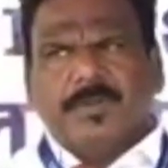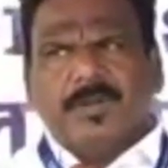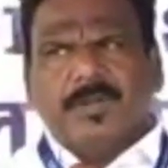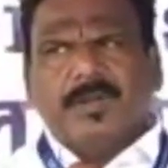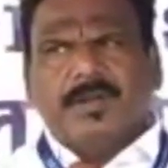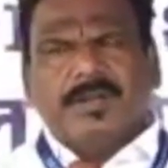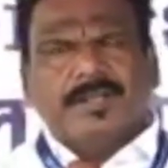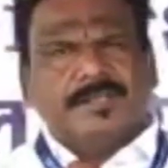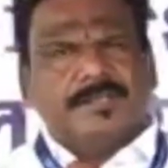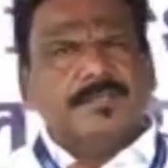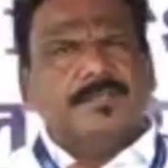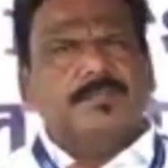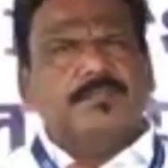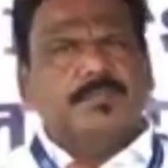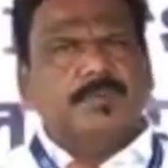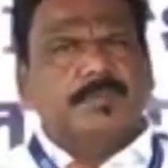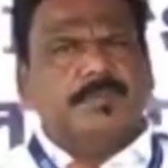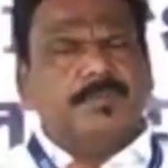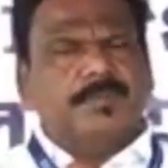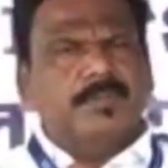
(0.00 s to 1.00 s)
very less
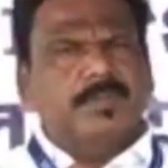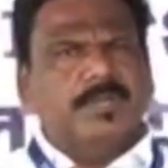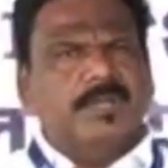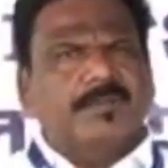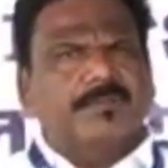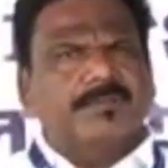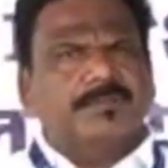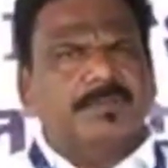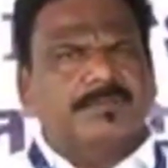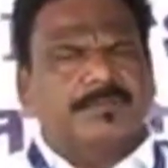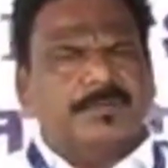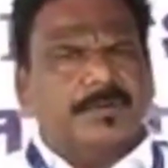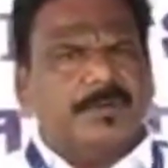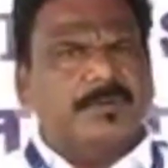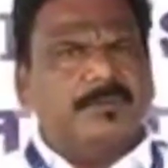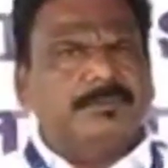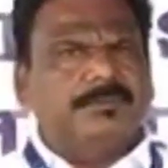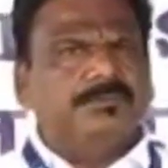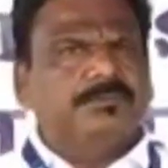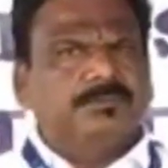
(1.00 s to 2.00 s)
people they have
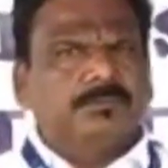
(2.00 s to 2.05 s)
suffered.